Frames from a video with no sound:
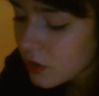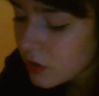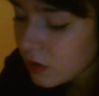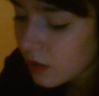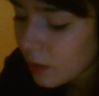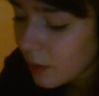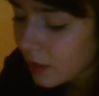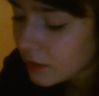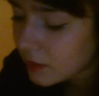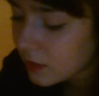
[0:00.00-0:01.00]
sugar
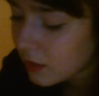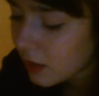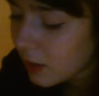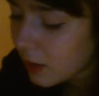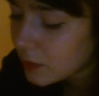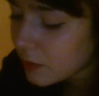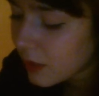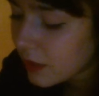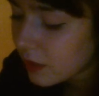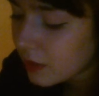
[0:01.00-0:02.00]
basin, cups
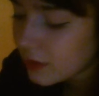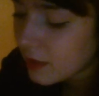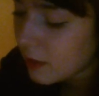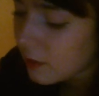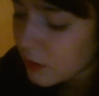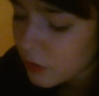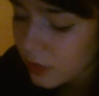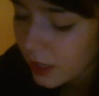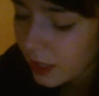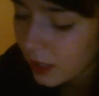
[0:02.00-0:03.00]
ready on a silver
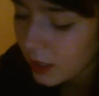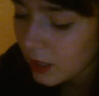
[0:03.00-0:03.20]
tray,